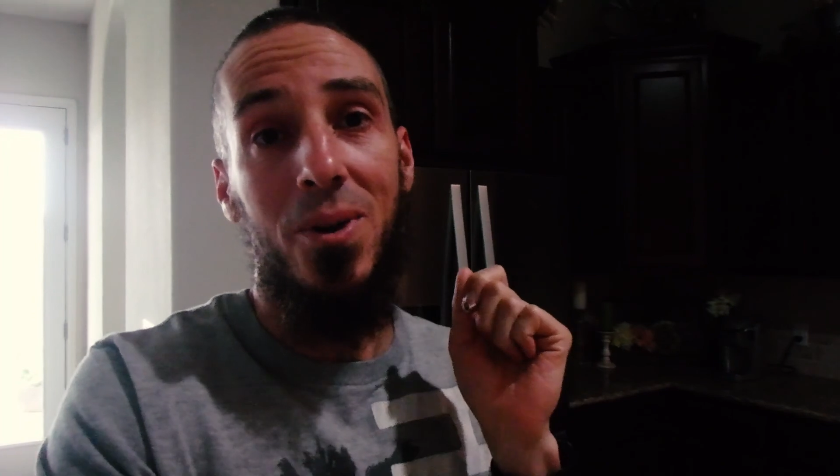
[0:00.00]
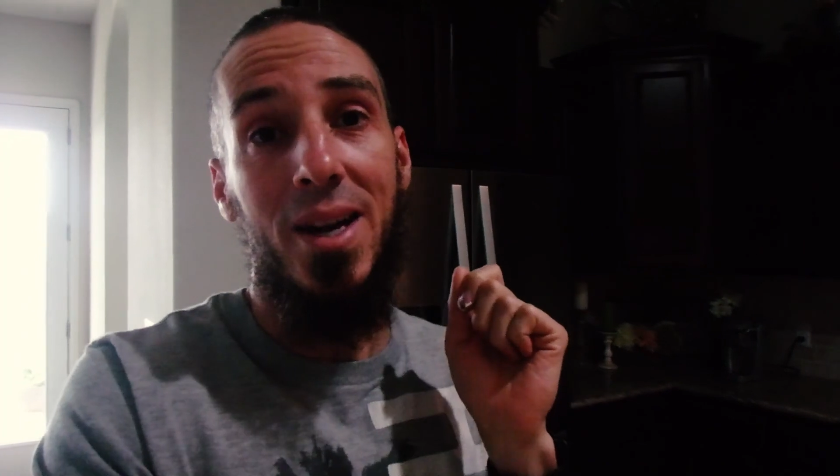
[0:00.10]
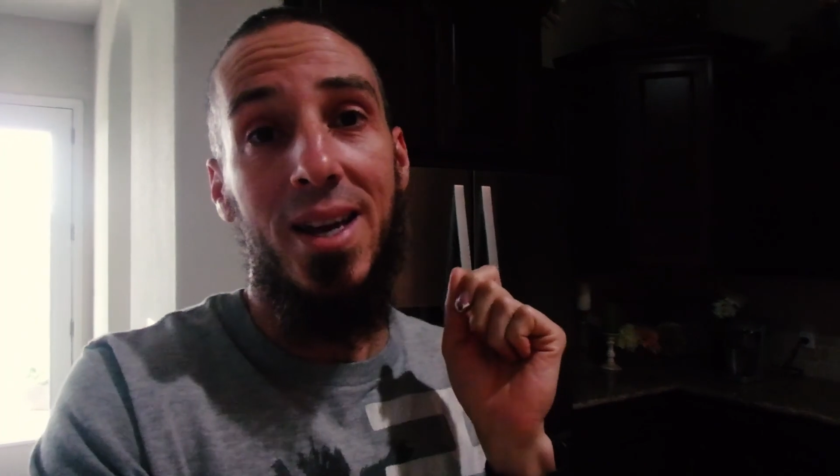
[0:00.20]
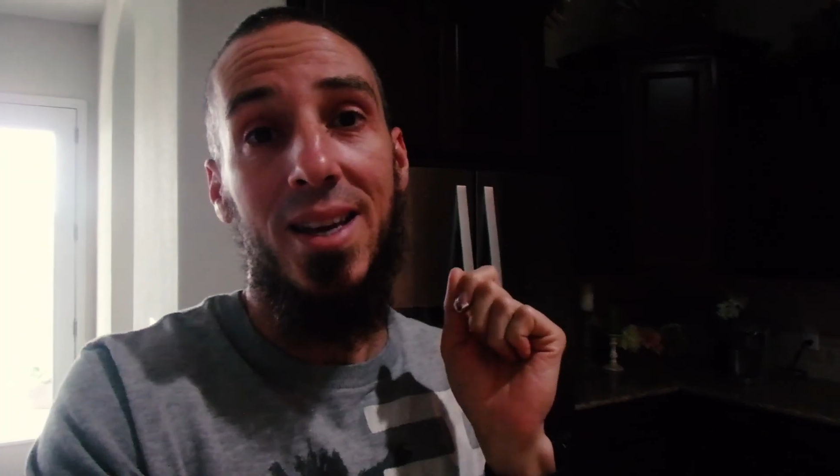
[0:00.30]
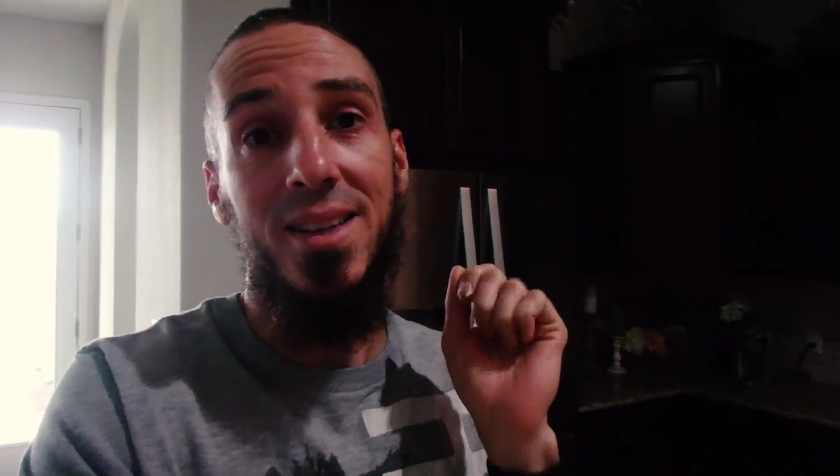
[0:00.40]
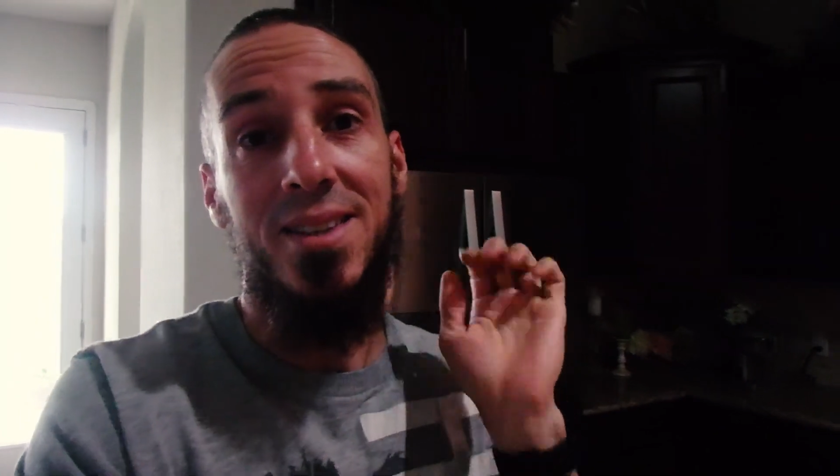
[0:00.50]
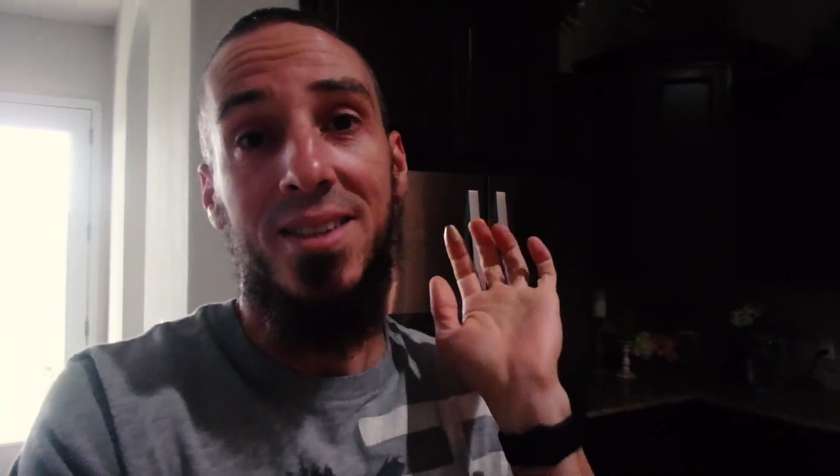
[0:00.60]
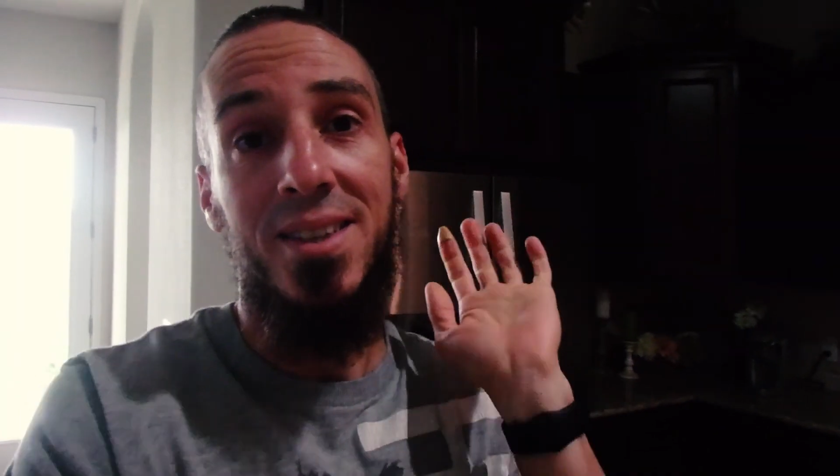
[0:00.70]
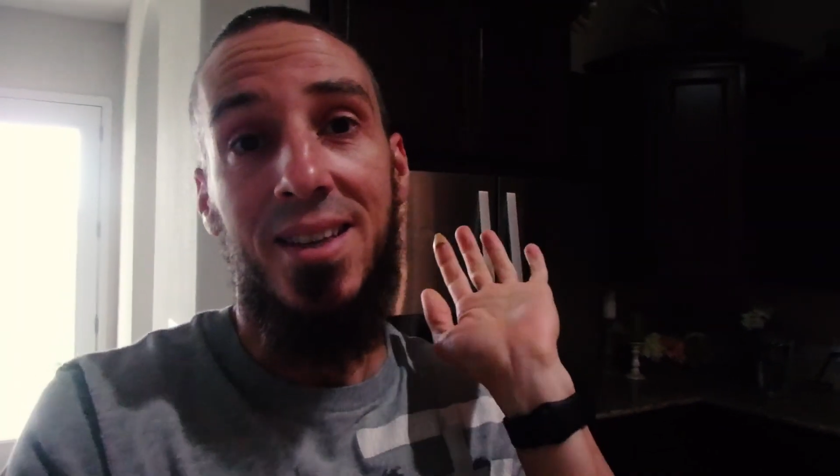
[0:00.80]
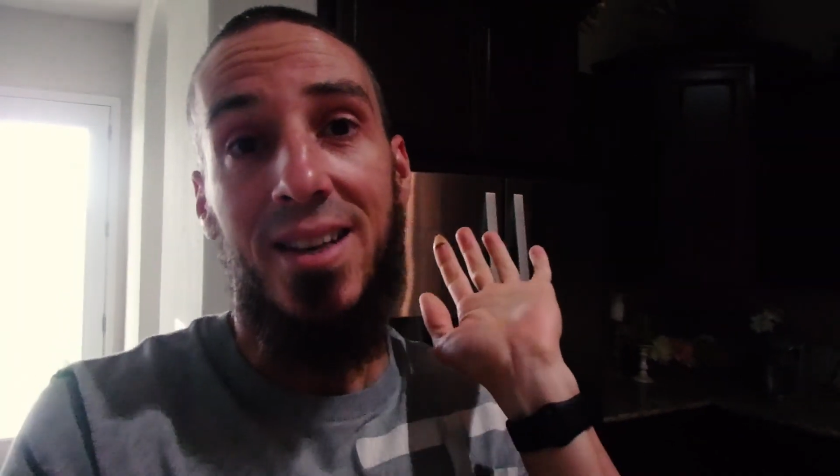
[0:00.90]

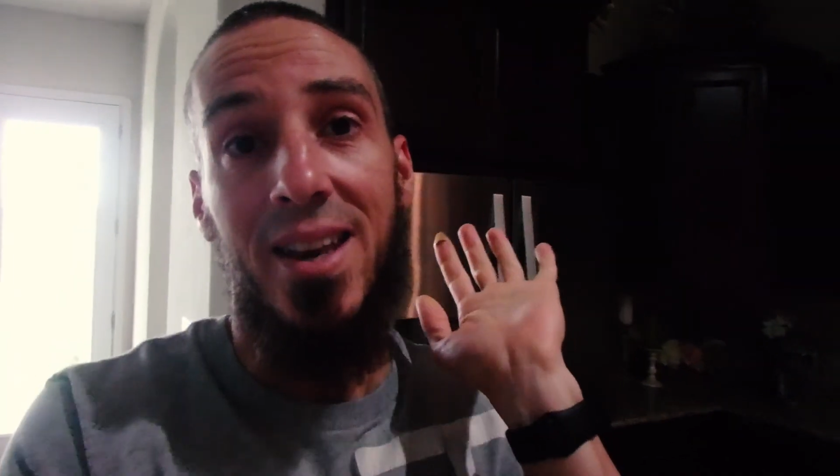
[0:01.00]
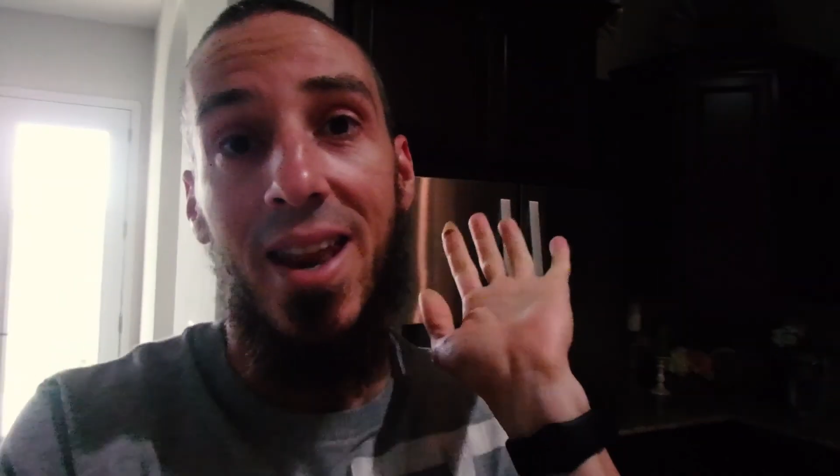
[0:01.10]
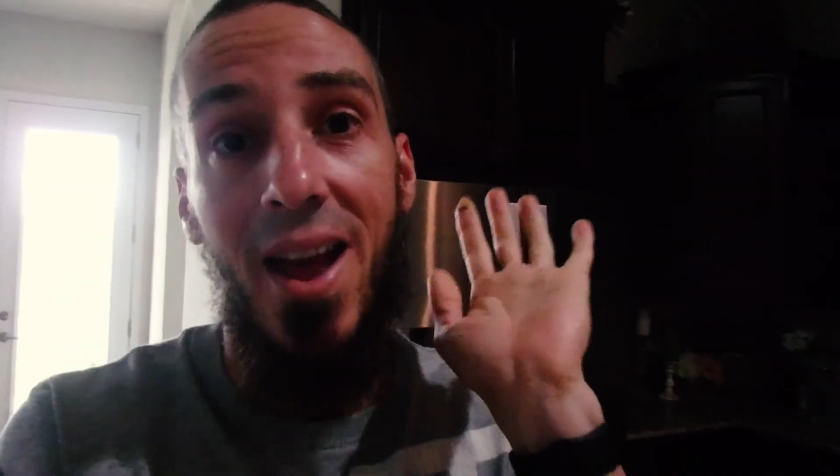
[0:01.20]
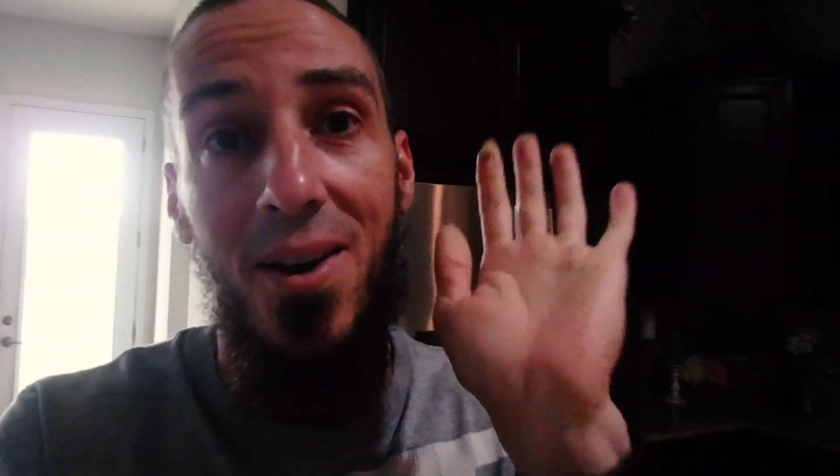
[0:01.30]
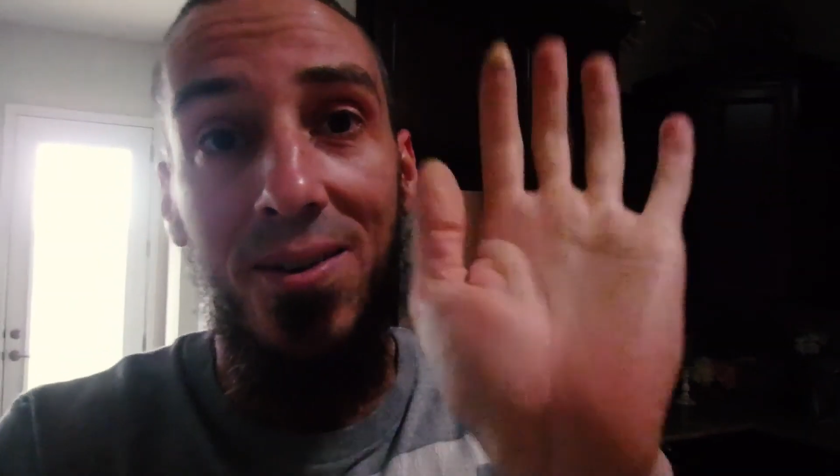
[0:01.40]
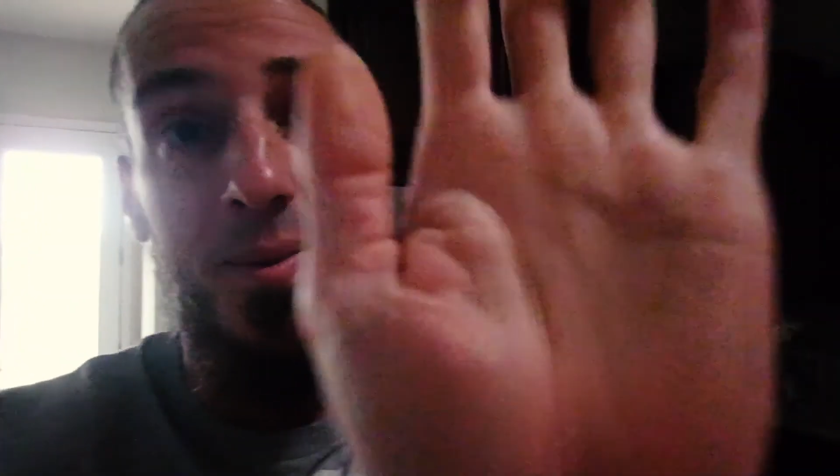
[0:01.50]
right now.